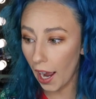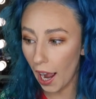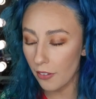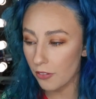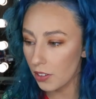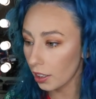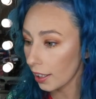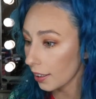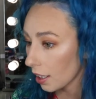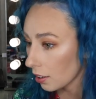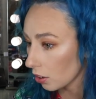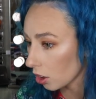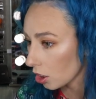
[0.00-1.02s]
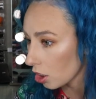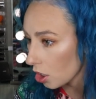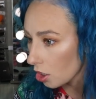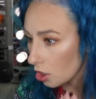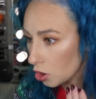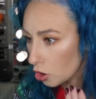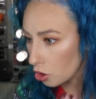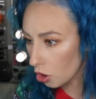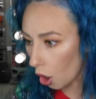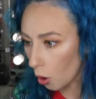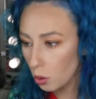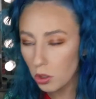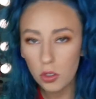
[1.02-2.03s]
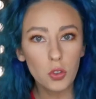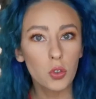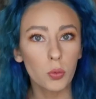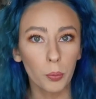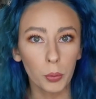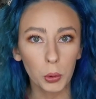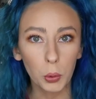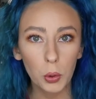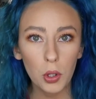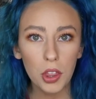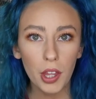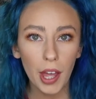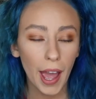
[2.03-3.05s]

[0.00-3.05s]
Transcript: I feel like I look so smooth,